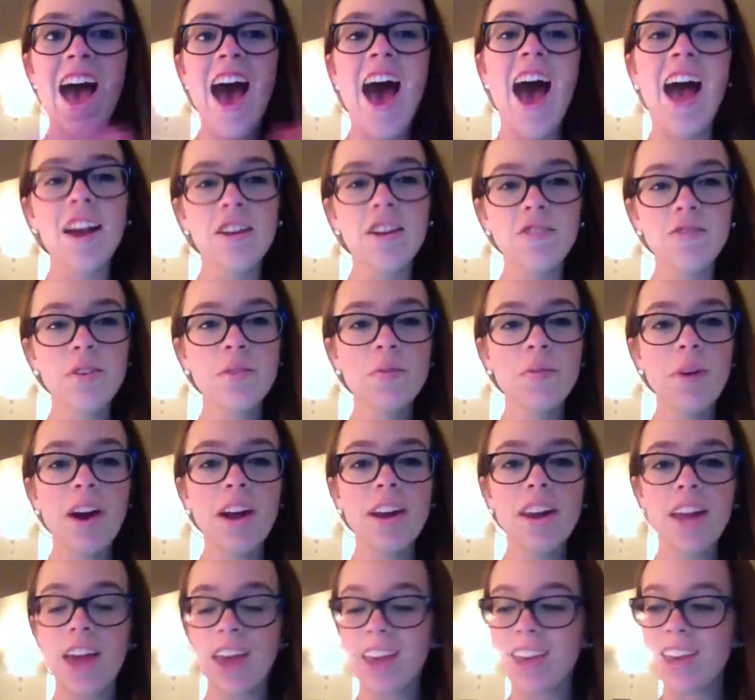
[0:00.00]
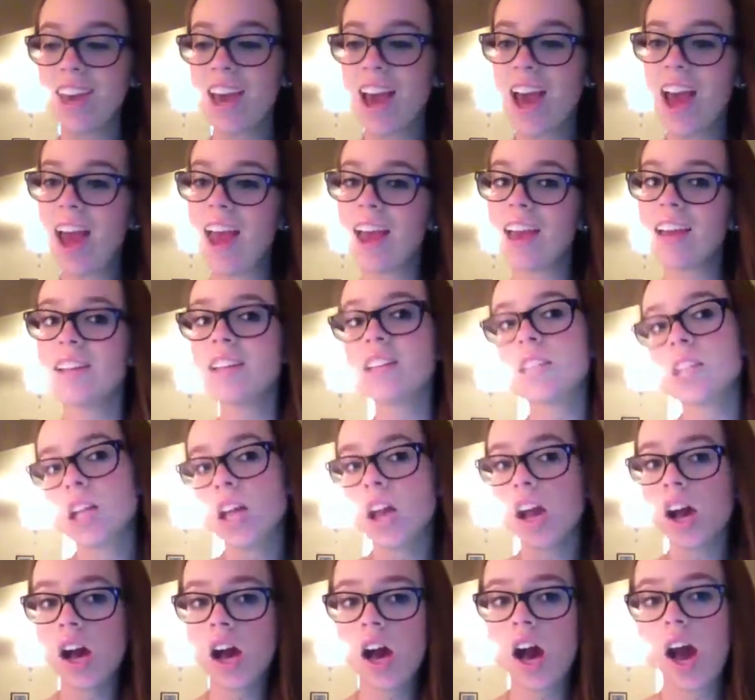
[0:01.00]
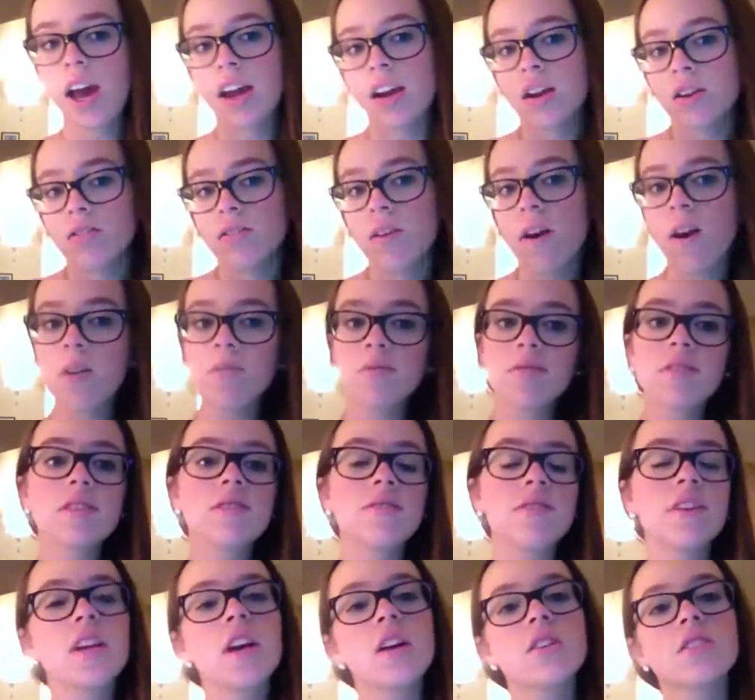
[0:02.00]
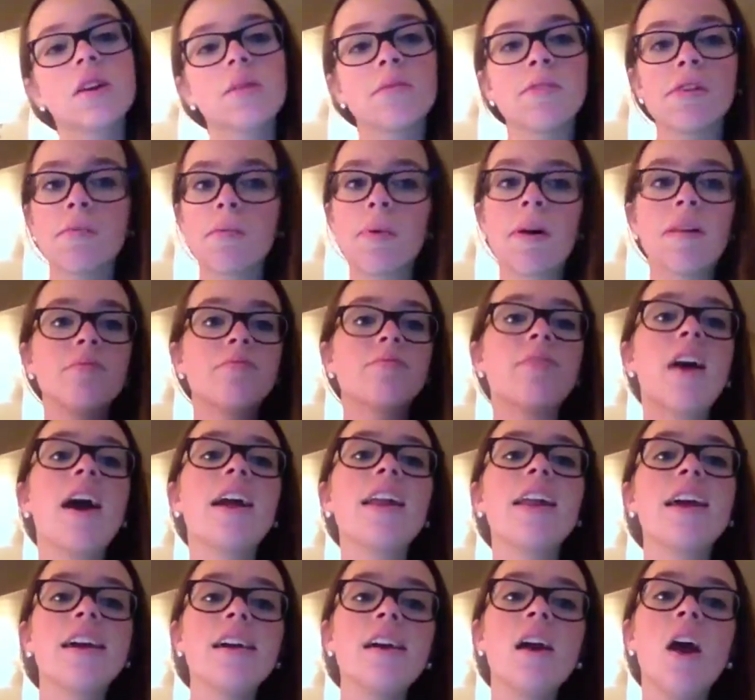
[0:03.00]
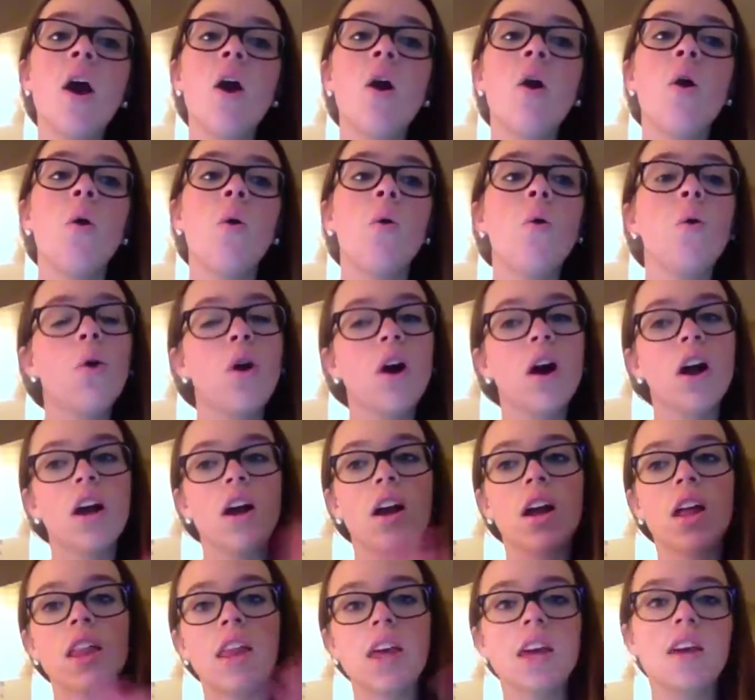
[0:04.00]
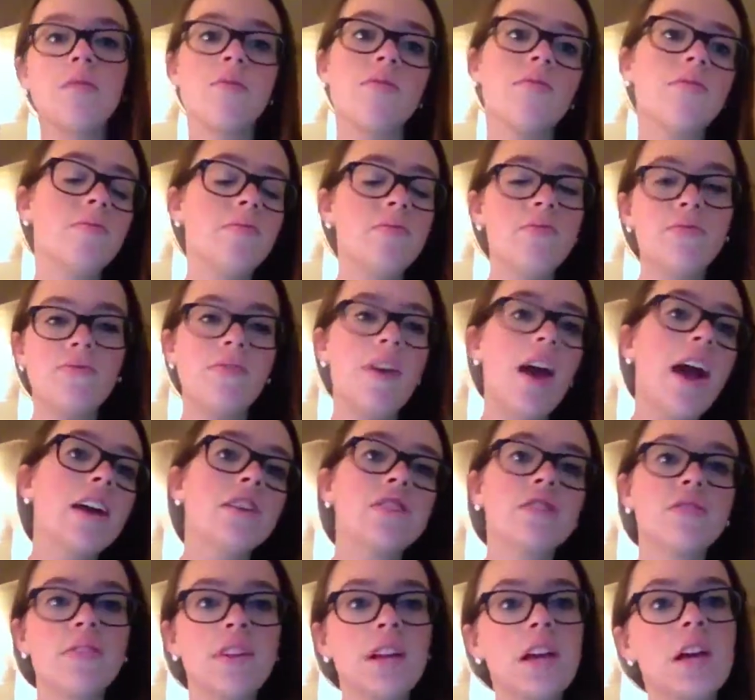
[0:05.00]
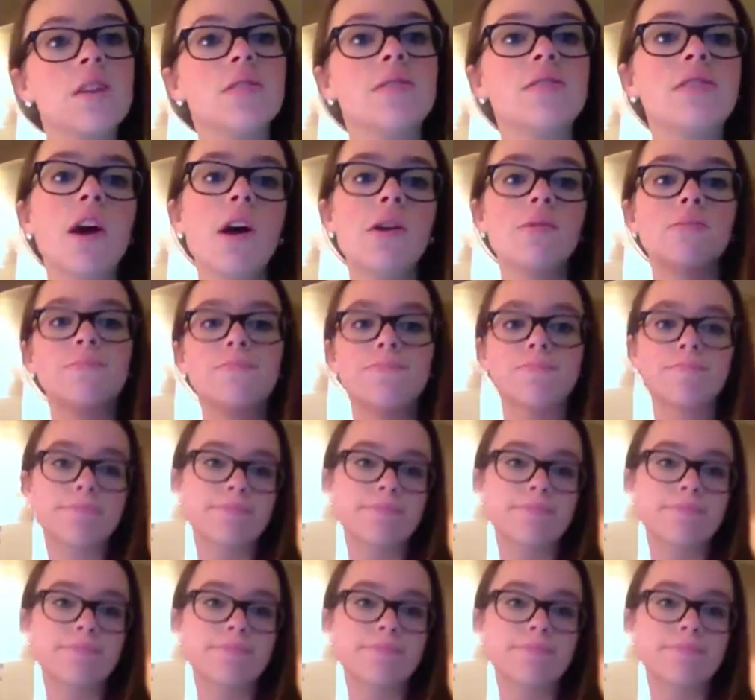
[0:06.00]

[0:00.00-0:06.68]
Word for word: Hi everyone, and I don't know if this video is going up on Friday or like an extra video. So,